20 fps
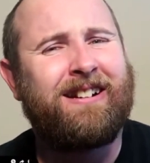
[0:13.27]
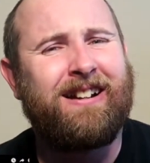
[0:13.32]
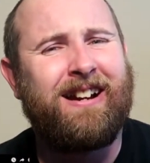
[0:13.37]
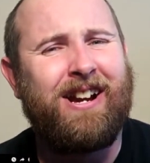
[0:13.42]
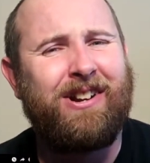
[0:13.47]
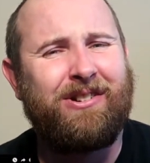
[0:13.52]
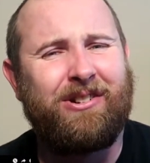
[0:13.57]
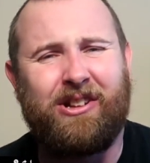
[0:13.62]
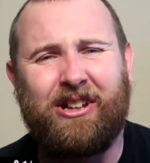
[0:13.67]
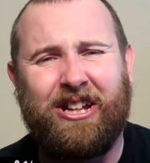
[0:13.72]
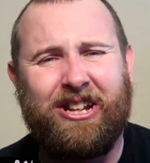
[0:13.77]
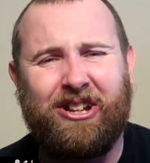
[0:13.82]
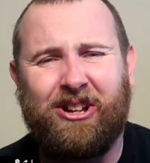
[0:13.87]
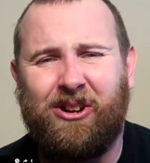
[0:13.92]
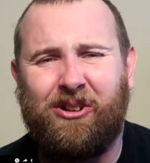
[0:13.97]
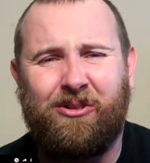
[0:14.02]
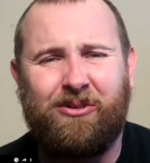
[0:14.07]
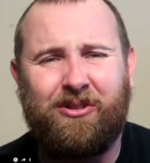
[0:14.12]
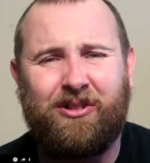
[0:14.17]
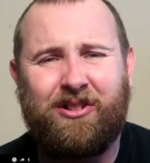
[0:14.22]
I really
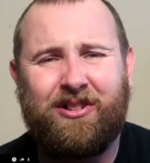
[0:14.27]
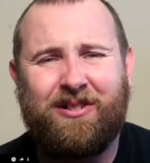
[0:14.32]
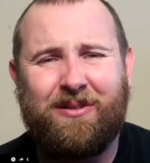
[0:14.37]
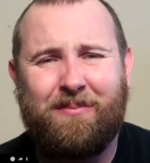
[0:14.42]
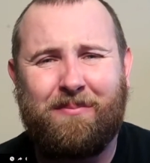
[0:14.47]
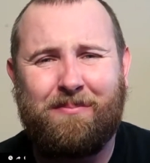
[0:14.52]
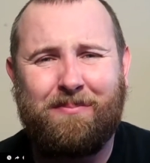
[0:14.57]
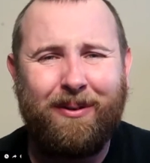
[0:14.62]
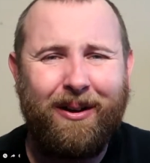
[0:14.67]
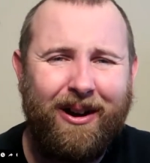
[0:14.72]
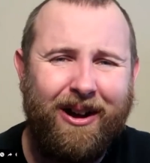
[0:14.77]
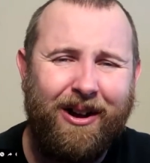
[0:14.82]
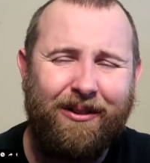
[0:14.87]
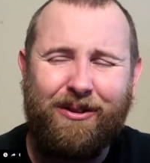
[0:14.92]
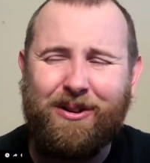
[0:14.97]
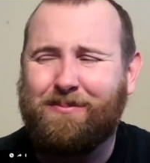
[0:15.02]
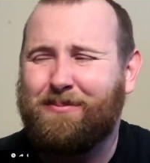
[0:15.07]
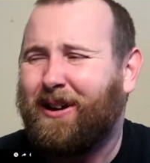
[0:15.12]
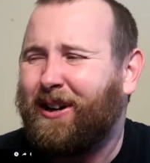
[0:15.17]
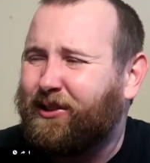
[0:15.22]
don't. But
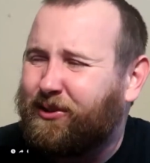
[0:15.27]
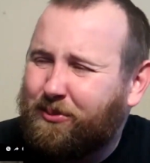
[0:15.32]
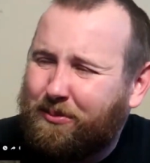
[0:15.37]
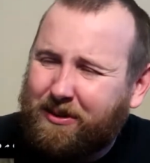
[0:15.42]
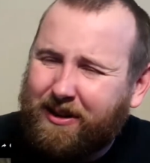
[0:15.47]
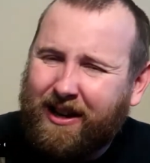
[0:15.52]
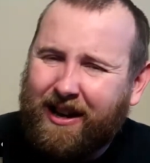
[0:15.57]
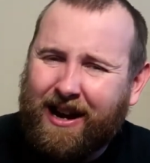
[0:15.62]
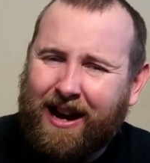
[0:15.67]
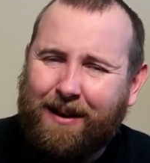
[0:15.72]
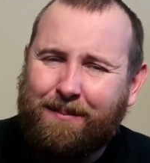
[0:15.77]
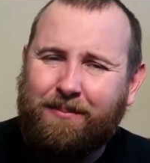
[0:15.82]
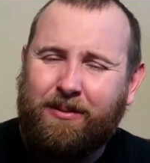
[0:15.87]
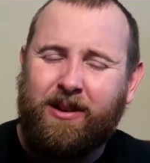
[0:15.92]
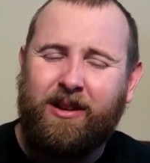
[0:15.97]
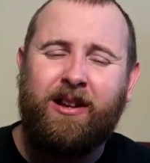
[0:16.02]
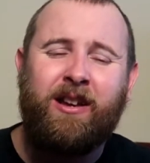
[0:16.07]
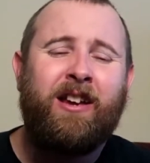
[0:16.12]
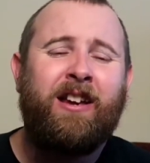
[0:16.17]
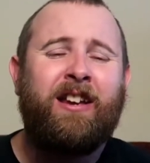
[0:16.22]
we might as well be
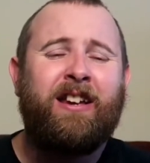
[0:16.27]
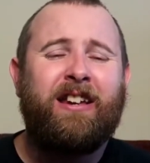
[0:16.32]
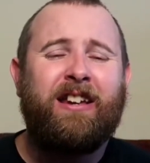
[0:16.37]
happy.